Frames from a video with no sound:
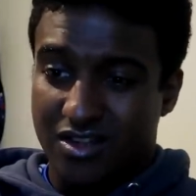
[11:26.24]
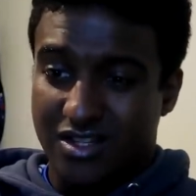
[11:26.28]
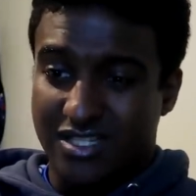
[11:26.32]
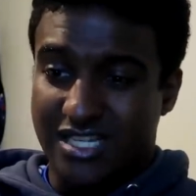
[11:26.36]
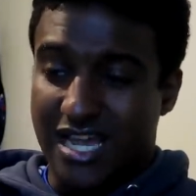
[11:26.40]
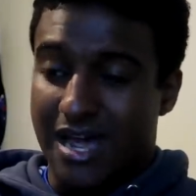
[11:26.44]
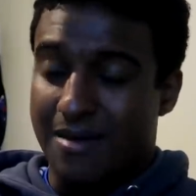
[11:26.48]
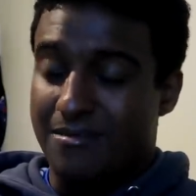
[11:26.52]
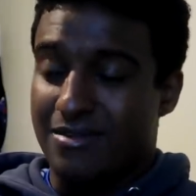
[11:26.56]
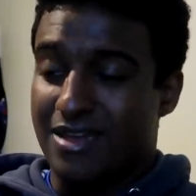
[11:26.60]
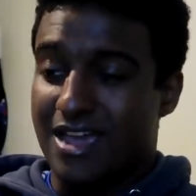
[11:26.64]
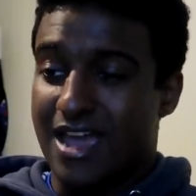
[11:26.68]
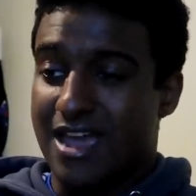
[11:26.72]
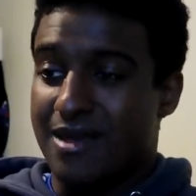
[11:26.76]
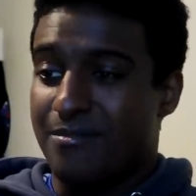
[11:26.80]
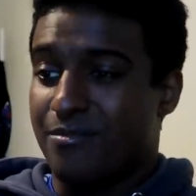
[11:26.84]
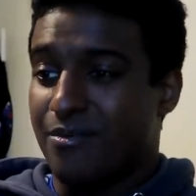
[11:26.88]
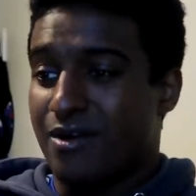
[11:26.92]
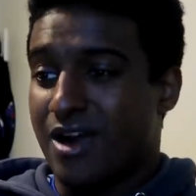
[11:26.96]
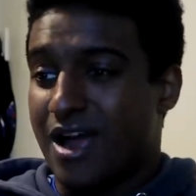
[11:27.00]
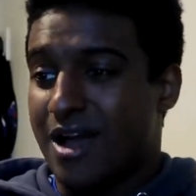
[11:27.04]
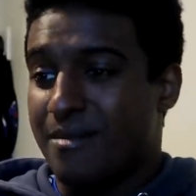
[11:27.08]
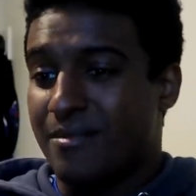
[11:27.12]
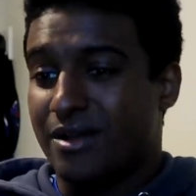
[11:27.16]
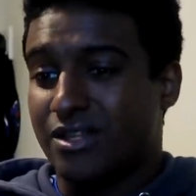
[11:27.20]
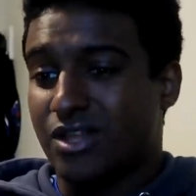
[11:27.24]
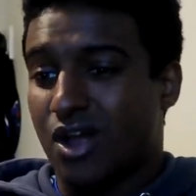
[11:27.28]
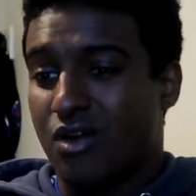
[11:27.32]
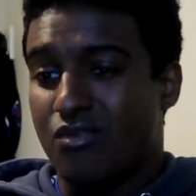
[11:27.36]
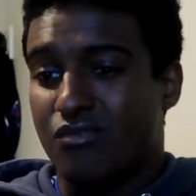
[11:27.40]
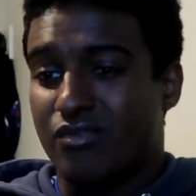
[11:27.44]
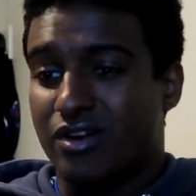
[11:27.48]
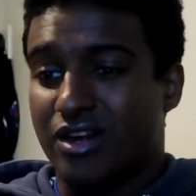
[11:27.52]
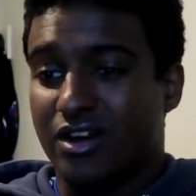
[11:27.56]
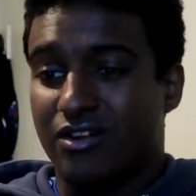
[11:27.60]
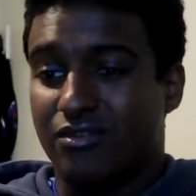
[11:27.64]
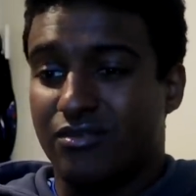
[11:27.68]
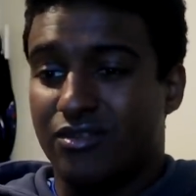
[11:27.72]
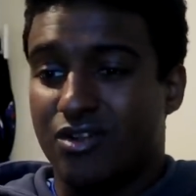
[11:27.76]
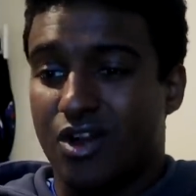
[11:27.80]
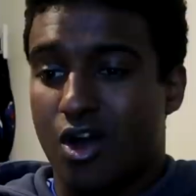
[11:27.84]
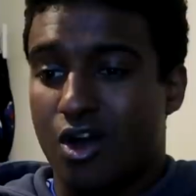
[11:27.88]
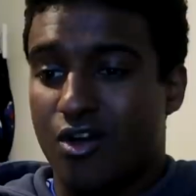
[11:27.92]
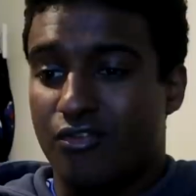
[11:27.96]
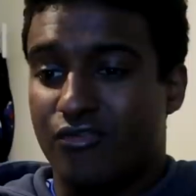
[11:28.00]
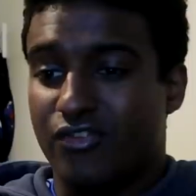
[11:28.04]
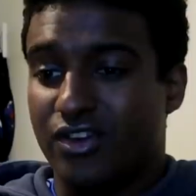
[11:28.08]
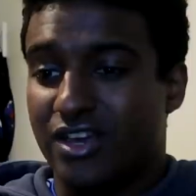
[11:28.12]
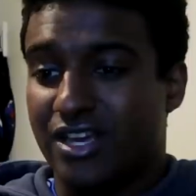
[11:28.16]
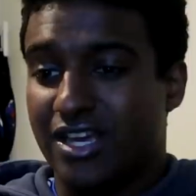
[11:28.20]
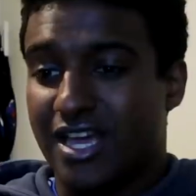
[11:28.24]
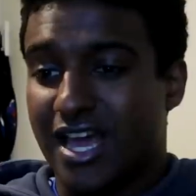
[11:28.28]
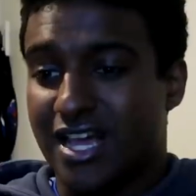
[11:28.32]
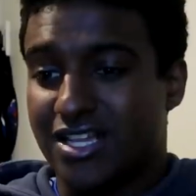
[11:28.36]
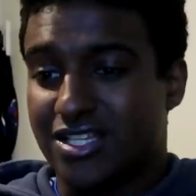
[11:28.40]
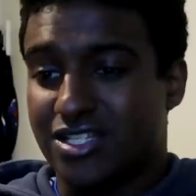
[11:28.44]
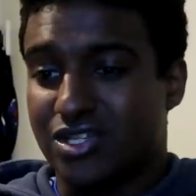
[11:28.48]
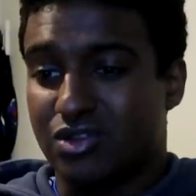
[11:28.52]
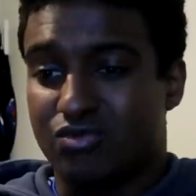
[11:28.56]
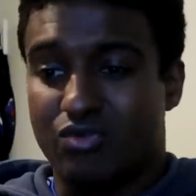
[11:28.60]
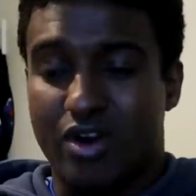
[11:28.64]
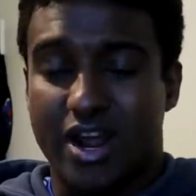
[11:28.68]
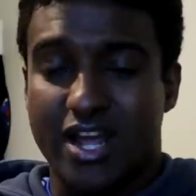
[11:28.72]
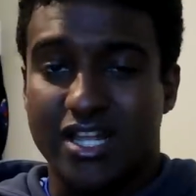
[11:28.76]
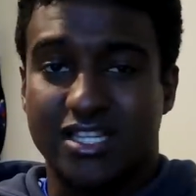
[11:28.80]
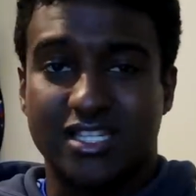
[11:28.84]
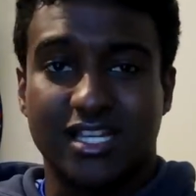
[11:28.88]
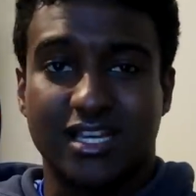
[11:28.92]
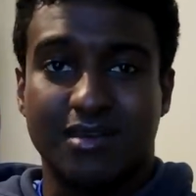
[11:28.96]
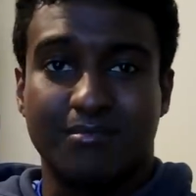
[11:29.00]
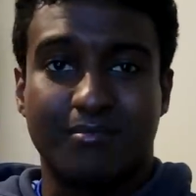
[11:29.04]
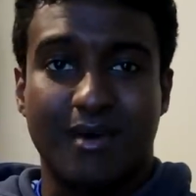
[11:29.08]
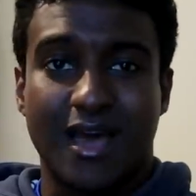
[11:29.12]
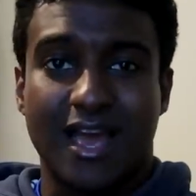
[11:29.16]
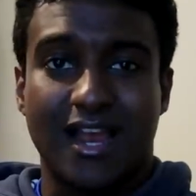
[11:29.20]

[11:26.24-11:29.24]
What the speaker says: Tammy Abraham, I don't really know if he gets a rating.